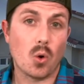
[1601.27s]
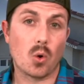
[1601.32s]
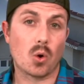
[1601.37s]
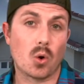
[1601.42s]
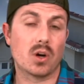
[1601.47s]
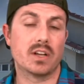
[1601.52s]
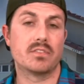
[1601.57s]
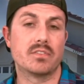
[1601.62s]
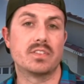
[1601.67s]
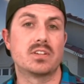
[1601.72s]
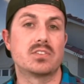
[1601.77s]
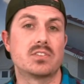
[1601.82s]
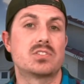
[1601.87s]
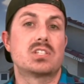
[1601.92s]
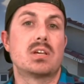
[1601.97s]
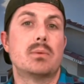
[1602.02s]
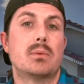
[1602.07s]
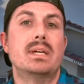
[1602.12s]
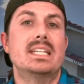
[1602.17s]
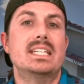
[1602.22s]
or if there's
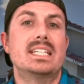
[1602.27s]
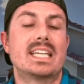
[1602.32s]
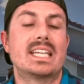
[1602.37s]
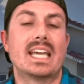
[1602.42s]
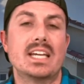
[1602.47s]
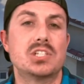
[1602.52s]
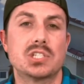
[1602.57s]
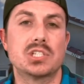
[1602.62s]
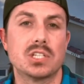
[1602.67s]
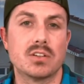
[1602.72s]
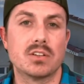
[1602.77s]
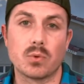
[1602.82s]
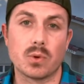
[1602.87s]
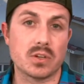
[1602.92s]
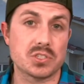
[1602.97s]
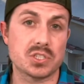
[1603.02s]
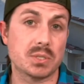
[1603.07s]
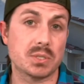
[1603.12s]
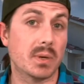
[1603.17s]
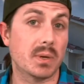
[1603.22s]
some indication of
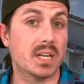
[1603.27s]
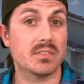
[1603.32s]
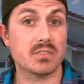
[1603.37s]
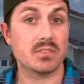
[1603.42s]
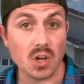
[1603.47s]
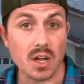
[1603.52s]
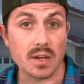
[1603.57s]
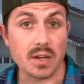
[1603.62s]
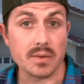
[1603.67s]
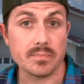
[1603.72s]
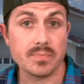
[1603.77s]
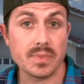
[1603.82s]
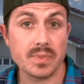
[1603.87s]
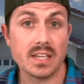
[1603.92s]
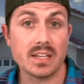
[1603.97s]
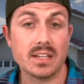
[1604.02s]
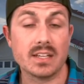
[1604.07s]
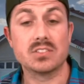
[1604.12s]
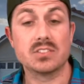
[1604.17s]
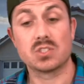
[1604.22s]
where she might have gone.
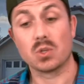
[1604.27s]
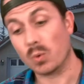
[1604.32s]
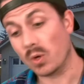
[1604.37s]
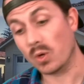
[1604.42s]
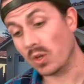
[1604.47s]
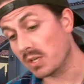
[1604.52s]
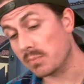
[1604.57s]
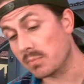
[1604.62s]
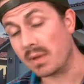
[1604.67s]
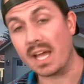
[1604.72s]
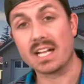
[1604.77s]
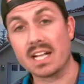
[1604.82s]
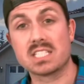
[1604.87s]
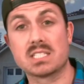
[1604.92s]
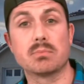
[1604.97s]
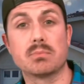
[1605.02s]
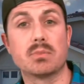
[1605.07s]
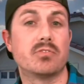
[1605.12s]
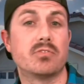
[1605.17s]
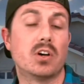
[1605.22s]
And so William hangs
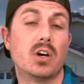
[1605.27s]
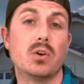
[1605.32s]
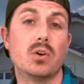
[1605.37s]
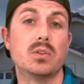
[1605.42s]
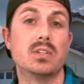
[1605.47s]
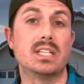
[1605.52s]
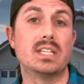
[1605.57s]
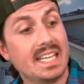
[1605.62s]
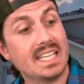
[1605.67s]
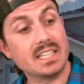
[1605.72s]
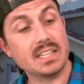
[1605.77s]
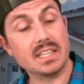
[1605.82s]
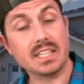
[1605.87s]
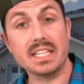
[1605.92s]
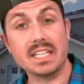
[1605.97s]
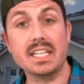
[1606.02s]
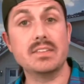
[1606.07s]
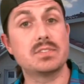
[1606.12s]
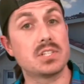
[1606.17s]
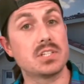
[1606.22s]
up the phone, he
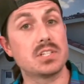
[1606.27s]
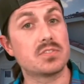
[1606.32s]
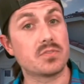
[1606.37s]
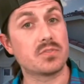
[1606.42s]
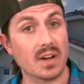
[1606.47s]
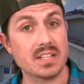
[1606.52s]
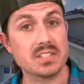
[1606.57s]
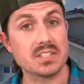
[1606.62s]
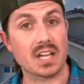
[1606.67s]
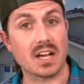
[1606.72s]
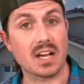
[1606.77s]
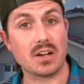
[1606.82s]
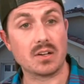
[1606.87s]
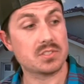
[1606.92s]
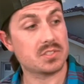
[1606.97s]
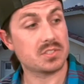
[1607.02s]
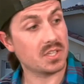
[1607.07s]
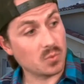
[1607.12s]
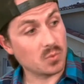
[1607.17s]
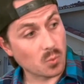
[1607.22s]
leaves his friend's
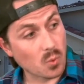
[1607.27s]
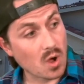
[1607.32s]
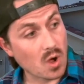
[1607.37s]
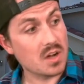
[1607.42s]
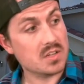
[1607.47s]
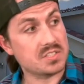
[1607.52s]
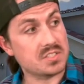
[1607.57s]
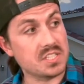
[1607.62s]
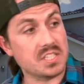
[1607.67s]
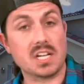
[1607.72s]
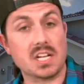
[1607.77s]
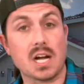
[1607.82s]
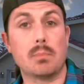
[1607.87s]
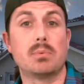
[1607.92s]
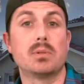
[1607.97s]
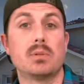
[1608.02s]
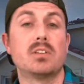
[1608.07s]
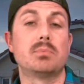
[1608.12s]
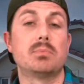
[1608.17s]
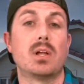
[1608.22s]
house and walks the
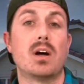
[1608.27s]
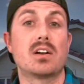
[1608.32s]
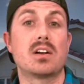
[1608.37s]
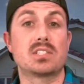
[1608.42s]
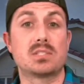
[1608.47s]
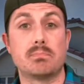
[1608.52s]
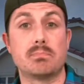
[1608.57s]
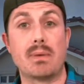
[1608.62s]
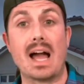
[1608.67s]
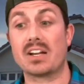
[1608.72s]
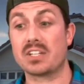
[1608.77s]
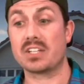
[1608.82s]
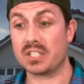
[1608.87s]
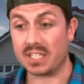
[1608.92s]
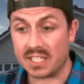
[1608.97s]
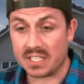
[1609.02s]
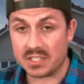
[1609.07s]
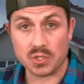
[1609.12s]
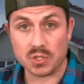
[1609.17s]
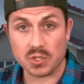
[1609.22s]
couple of blocks back to
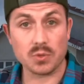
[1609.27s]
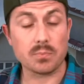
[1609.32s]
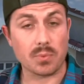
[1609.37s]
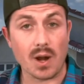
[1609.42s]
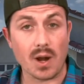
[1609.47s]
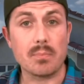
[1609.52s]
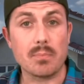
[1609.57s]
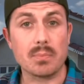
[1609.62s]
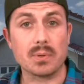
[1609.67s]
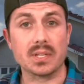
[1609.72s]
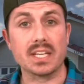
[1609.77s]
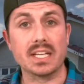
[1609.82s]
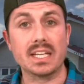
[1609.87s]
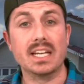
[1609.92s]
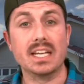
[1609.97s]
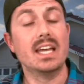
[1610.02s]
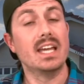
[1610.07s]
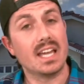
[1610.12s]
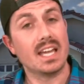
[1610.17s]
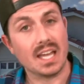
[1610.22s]
his own
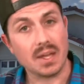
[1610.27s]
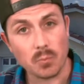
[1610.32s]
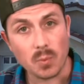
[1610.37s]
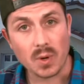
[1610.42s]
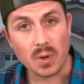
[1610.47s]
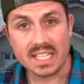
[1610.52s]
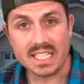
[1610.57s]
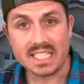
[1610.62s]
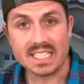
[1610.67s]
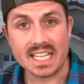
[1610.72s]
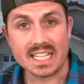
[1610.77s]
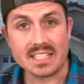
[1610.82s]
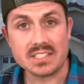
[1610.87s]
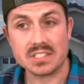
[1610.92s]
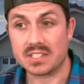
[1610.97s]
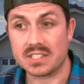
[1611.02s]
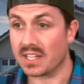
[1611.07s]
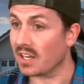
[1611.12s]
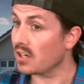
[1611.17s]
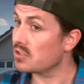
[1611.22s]
property. And when he gets
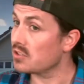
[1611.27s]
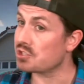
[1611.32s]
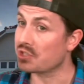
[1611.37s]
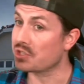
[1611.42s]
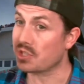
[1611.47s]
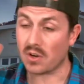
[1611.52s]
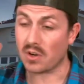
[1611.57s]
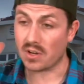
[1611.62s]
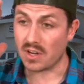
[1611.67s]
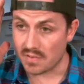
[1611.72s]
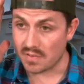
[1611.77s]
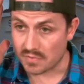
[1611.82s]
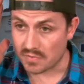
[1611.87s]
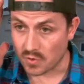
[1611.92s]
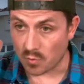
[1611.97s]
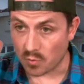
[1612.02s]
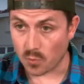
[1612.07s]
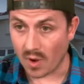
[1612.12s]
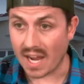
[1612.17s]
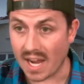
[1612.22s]
there, sure enough,
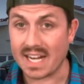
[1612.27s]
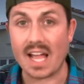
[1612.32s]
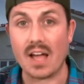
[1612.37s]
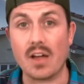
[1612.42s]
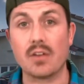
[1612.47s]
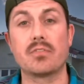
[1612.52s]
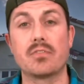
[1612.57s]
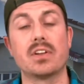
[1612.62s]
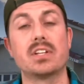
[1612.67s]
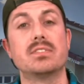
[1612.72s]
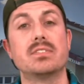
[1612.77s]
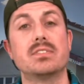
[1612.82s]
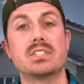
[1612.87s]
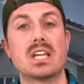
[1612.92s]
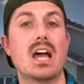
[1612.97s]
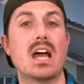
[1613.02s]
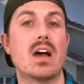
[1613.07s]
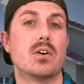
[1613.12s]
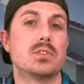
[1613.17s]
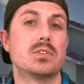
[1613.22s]
right out front of his
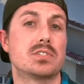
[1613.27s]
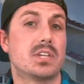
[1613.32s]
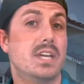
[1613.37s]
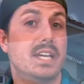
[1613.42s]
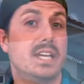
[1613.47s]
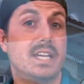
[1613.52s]
house